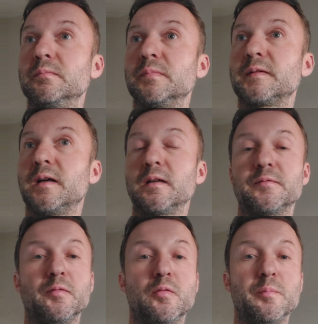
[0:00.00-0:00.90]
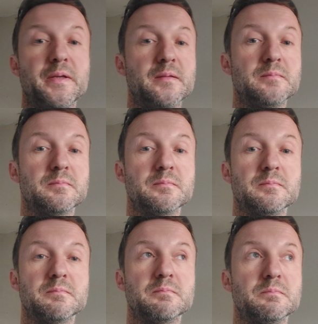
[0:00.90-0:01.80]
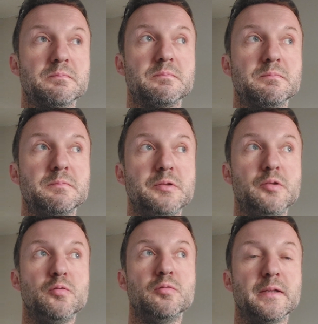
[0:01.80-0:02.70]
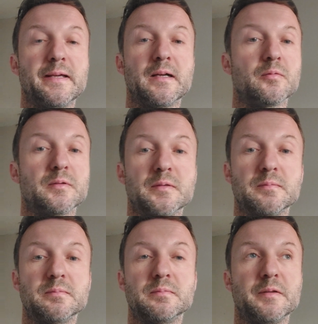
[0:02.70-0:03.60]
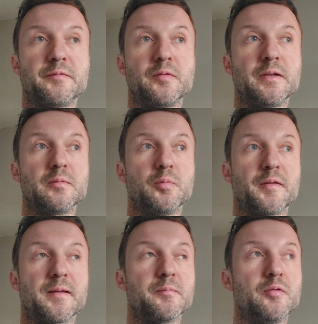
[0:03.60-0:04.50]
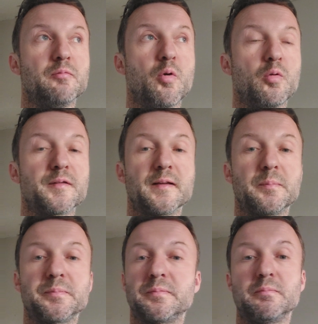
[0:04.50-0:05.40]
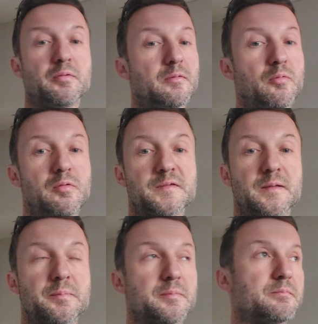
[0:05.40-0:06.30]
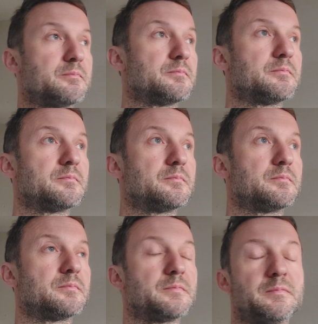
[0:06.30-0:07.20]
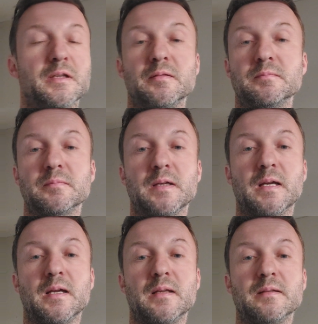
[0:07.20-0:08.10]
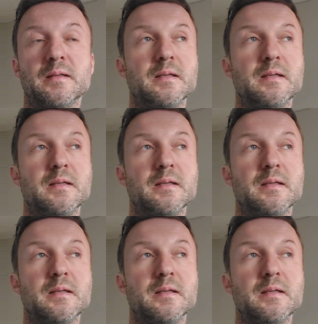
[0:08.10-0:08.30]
start forming new layout. If you need to put some new walls up, put the walls up, and